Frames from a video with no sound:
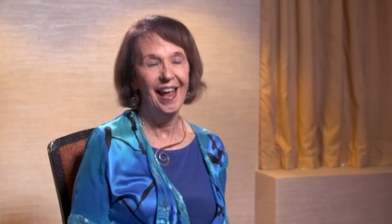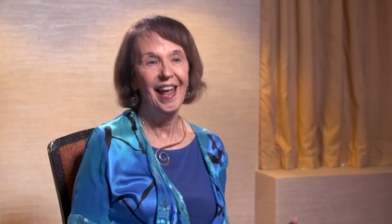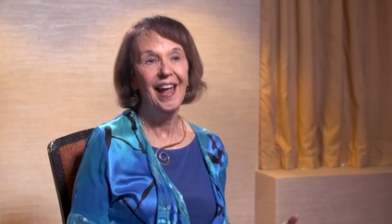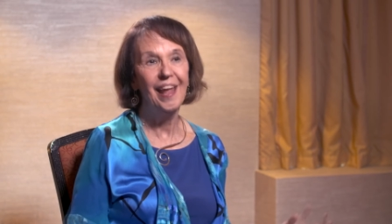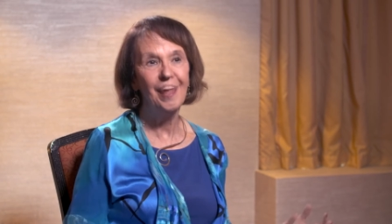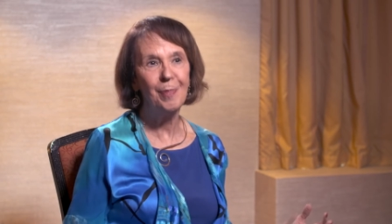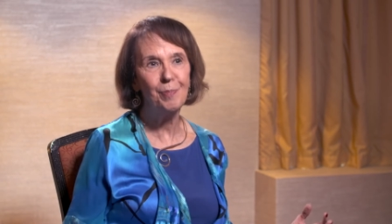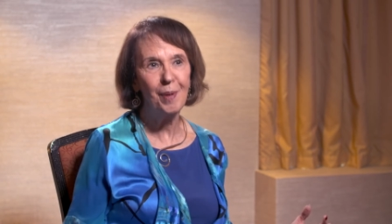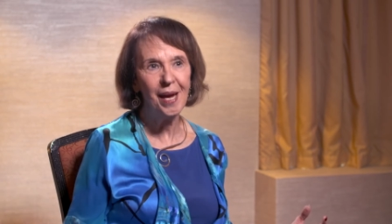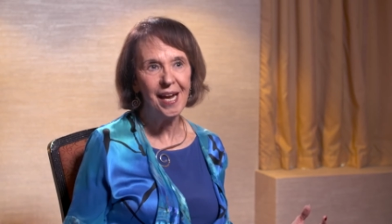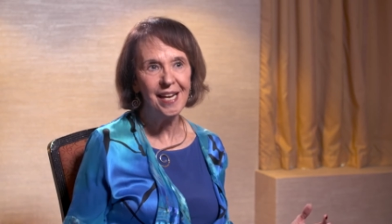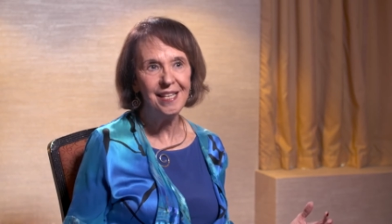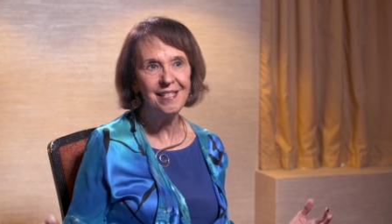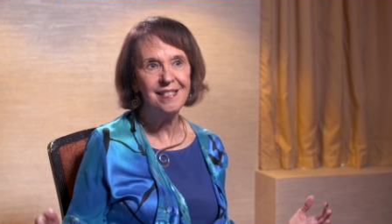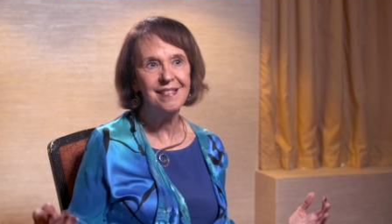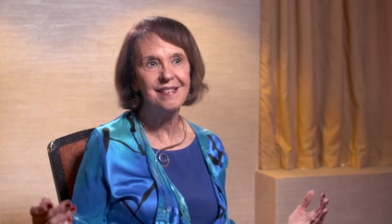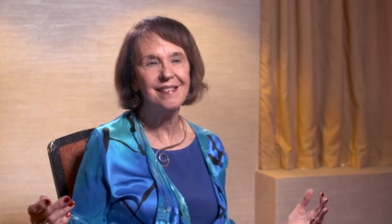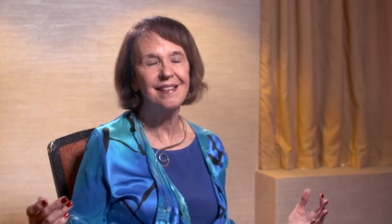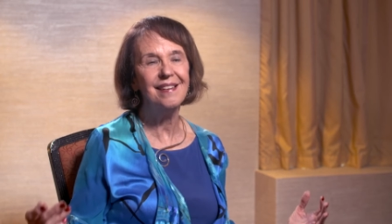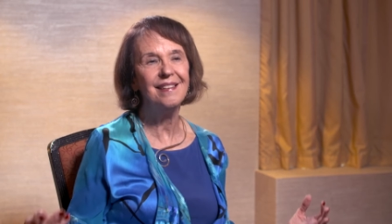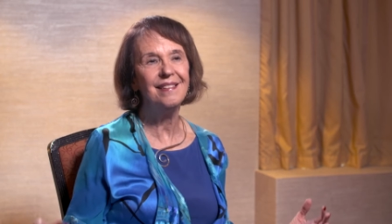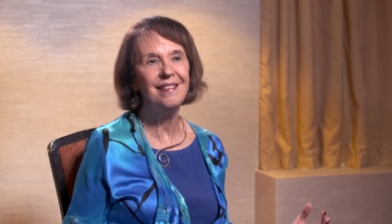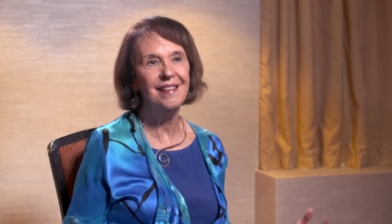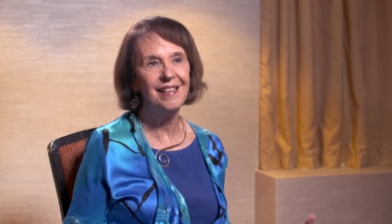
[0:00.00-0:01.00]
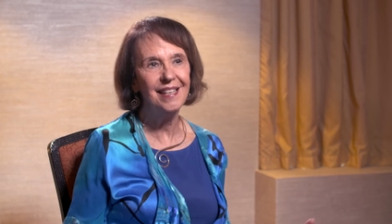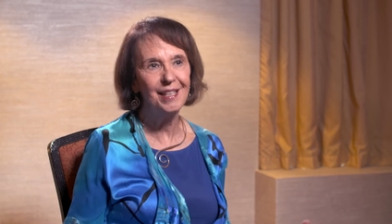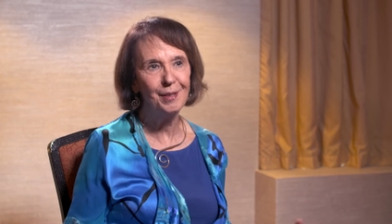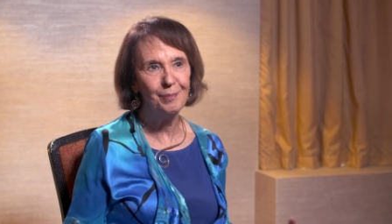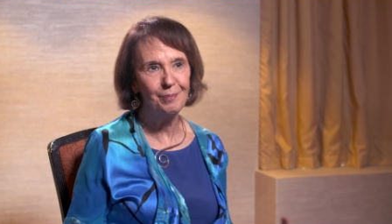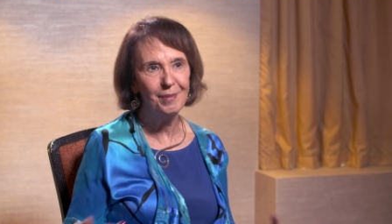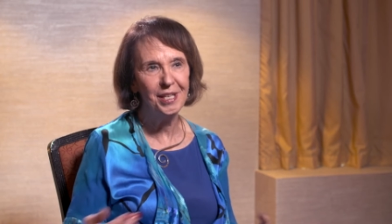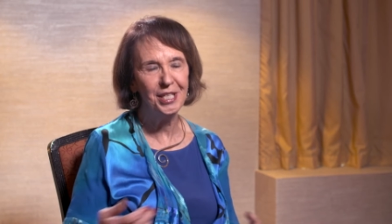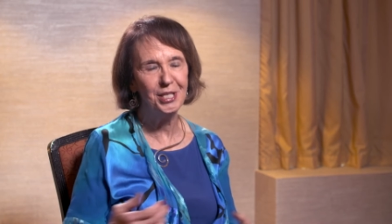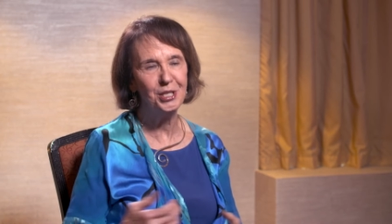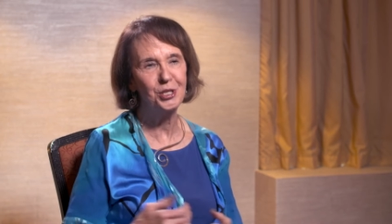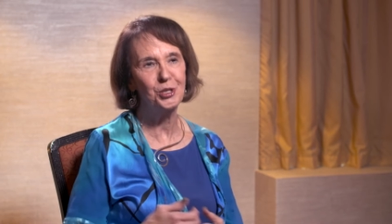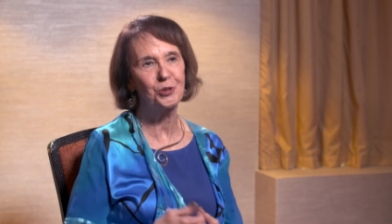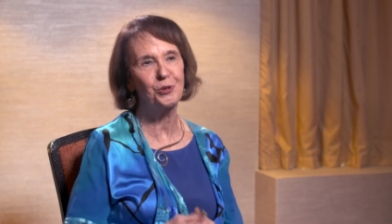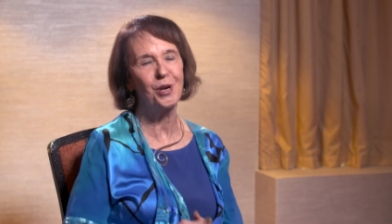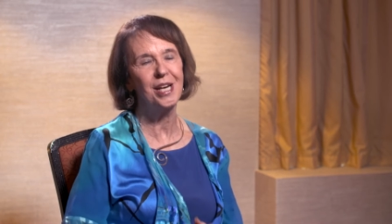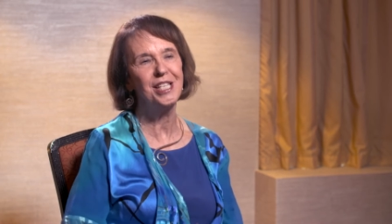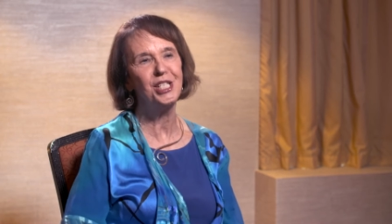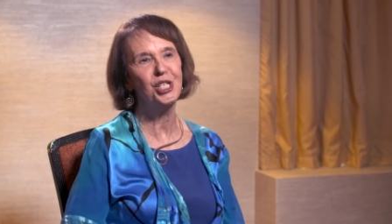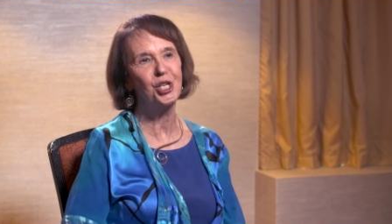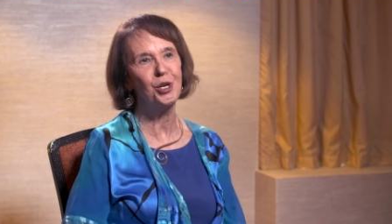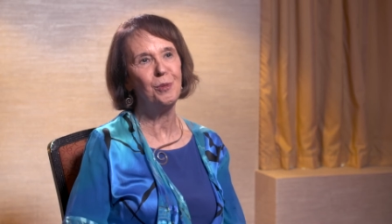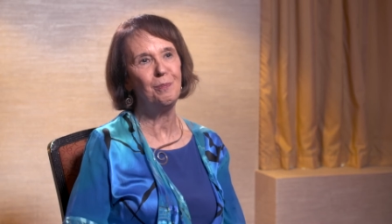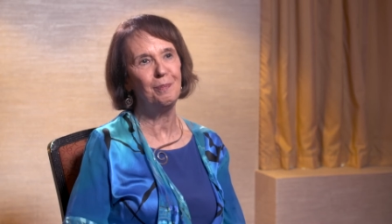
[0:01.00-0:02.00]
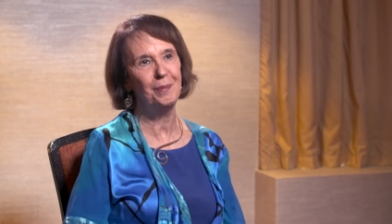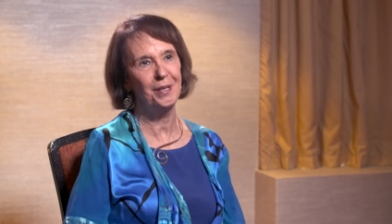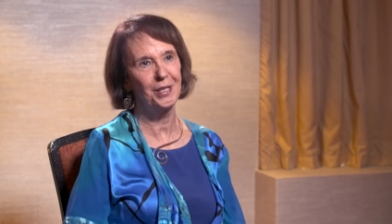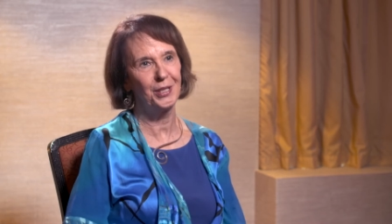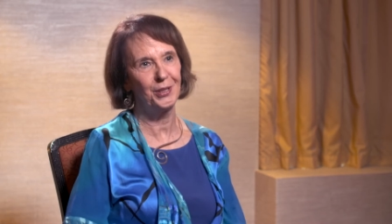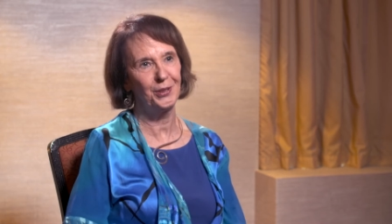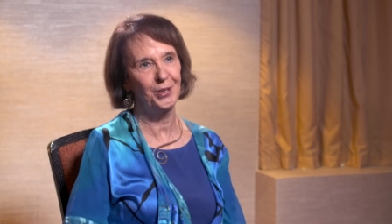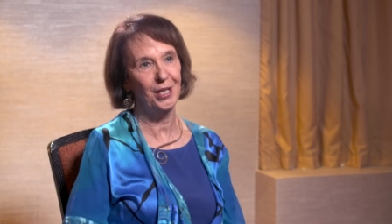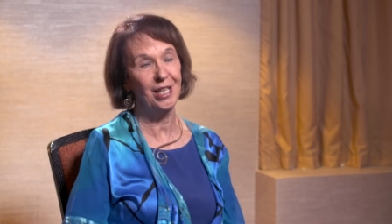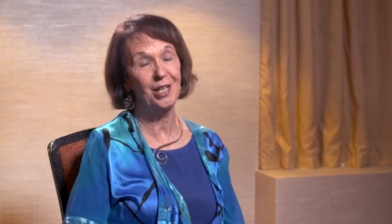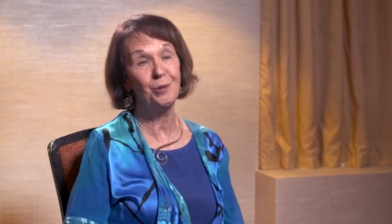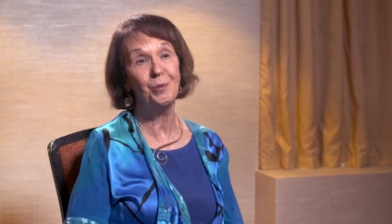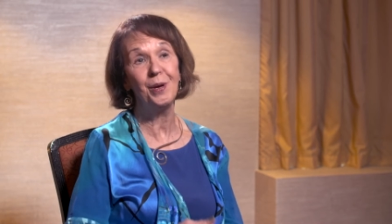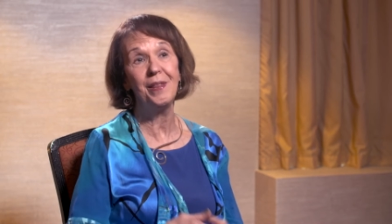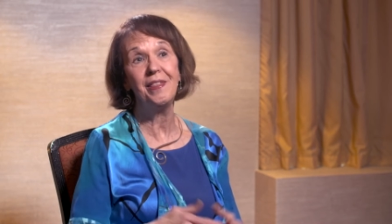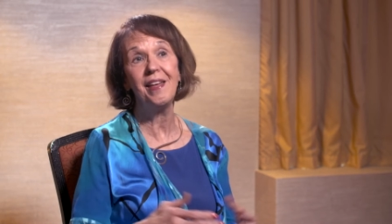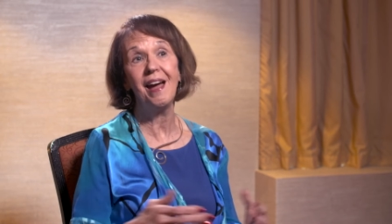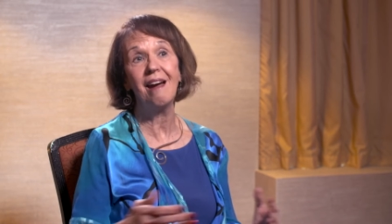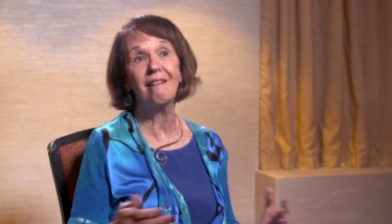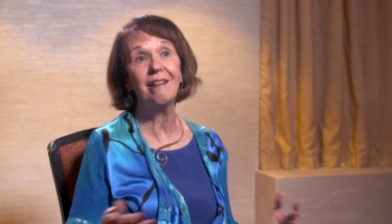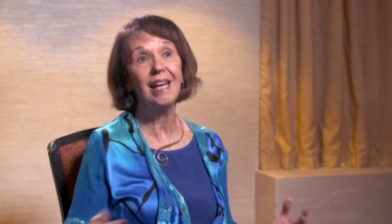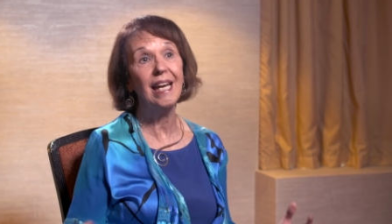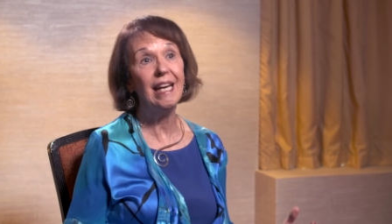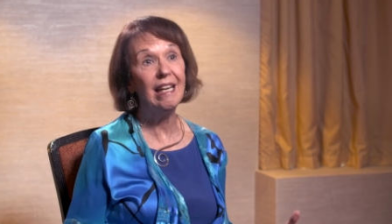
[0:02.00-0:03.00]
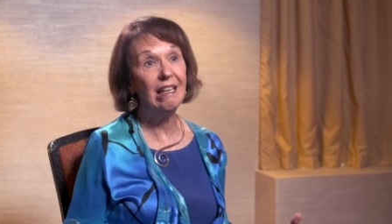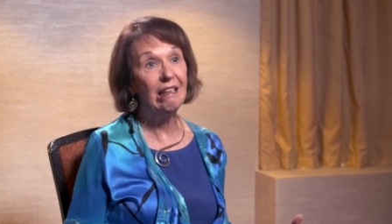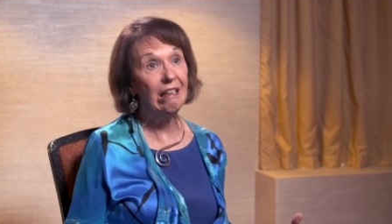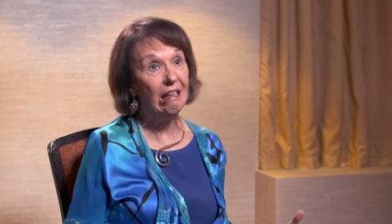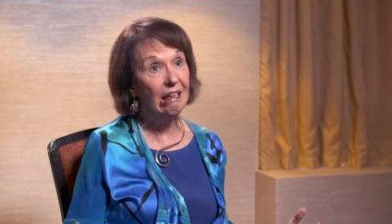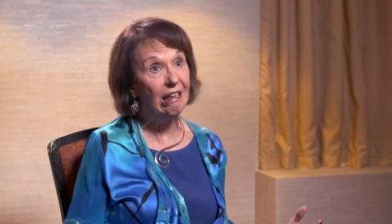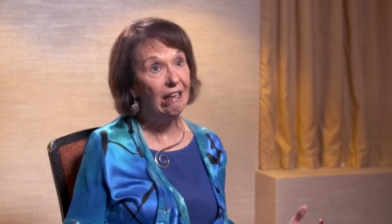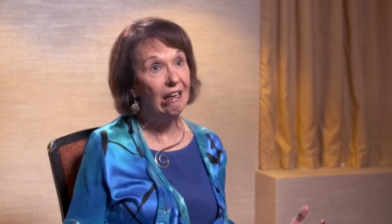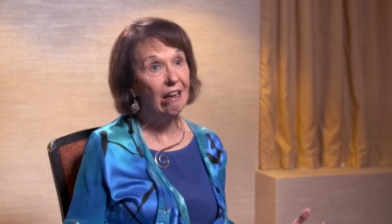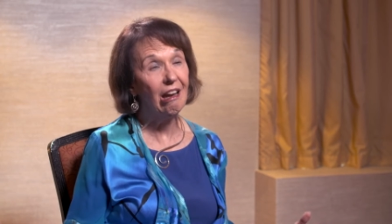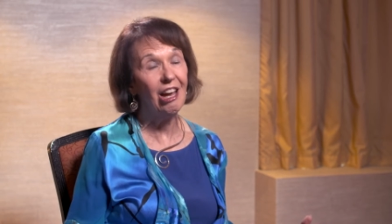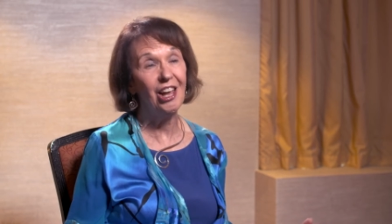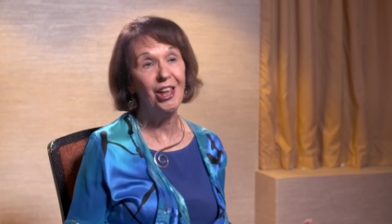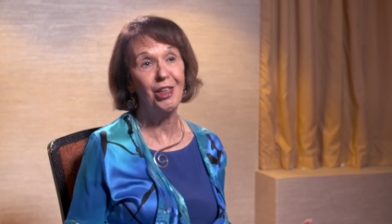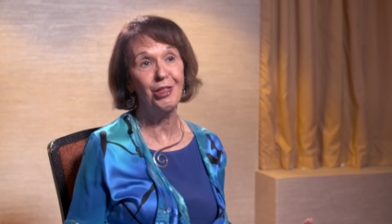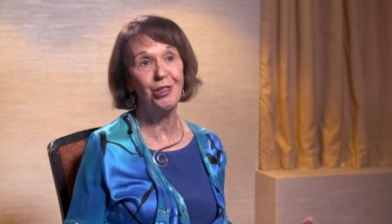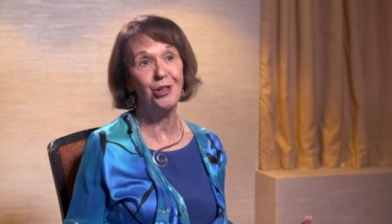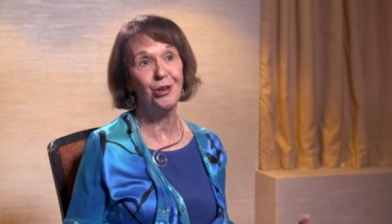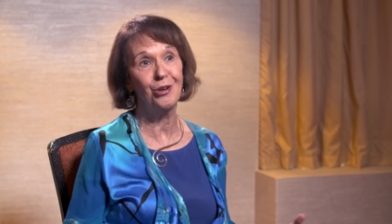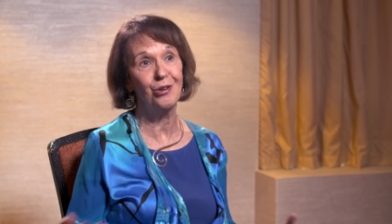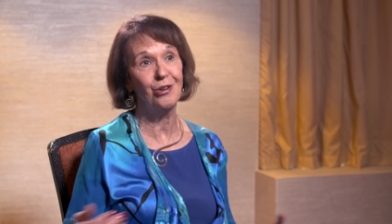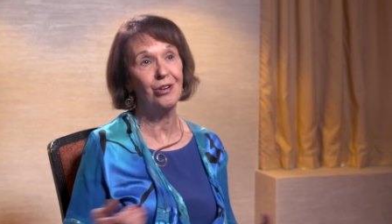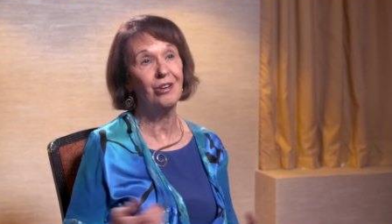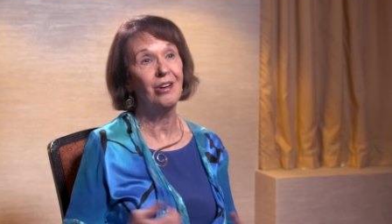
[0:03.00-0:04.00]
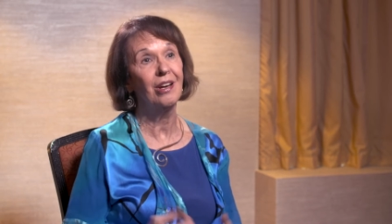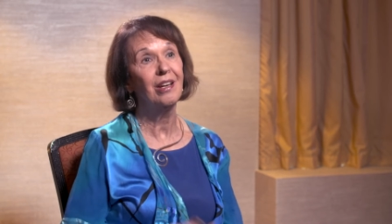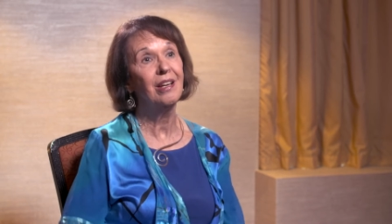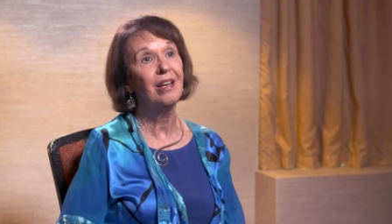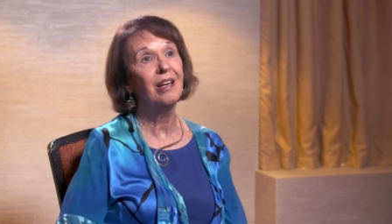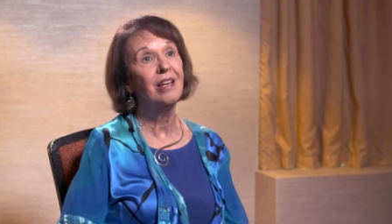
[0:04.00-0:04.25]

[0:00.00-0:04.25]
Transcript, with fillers: space in the administration building without any other